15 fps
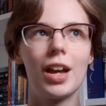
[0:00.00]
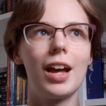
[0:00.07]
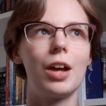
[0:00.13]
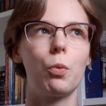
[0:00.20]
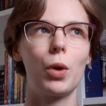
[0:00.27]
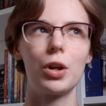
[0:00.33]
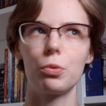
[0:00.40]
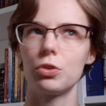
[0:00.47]

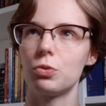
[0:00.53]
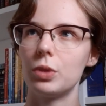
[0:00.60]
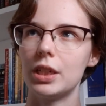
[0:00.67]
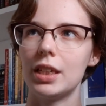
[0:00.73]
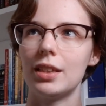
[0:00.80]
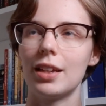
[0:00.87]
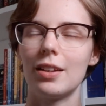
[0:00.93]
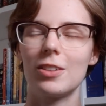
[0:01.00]
and when I was
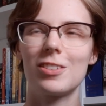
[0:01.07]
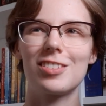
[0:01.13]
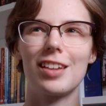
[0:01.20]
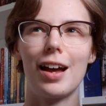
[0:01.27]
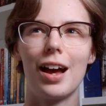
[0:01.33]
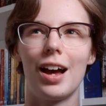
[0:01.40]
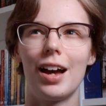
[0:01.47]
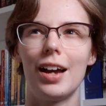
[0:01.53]
reading this,
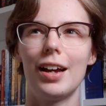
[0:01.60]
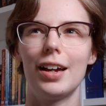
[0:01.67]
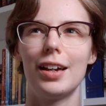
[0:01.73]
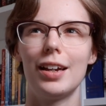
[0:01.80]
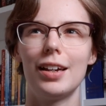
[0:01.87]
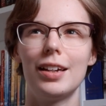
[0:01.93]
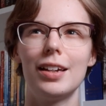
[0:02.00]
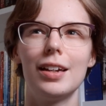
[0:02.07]

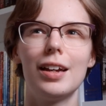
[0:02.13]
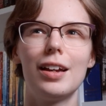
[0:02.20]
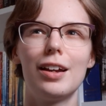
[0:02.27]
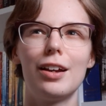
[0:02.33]
I